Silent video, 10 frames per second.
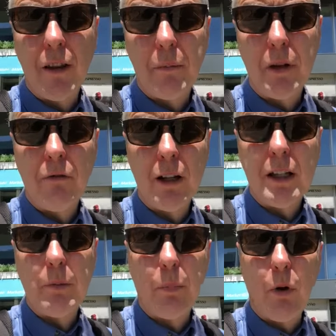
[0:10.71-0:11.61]
and they've been really
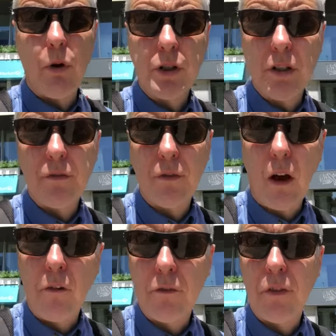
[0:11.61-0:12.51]
supportive
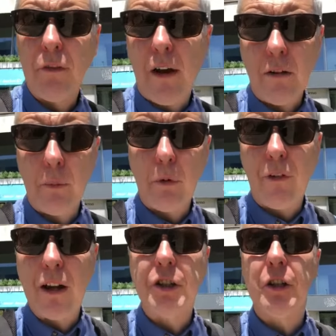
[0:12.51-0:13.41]
of the veterinary
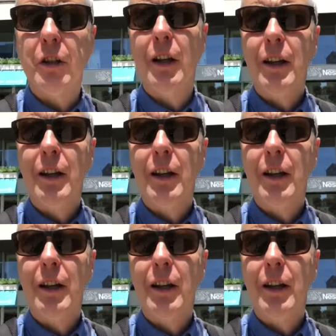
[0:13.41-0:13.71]
profession